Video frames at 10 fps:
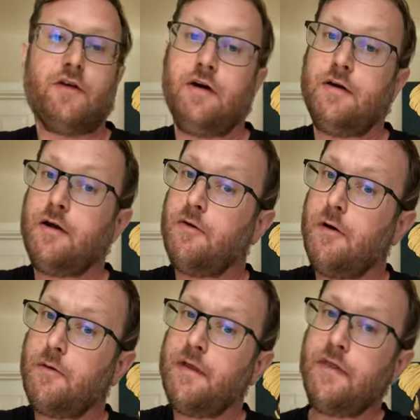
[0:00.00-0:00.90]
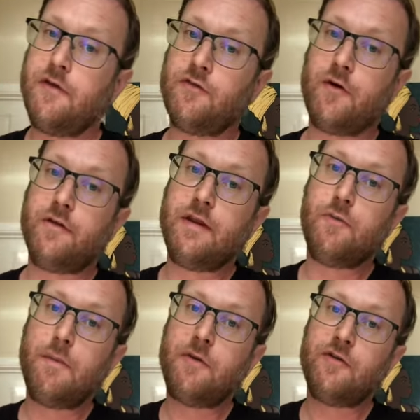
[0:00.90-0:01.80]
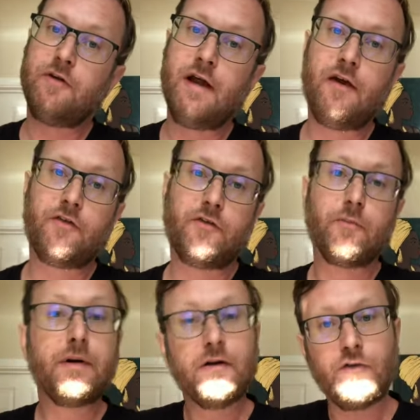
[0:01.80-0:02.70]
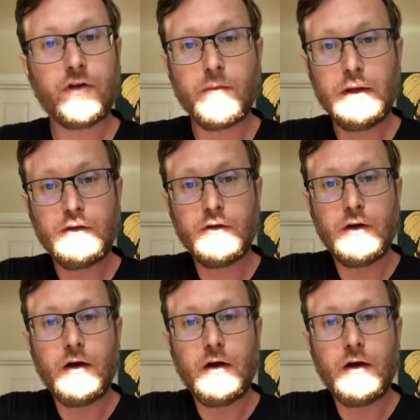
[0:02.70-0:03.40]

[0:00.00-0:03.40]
to go along with that, they started the Women's International Beer Summit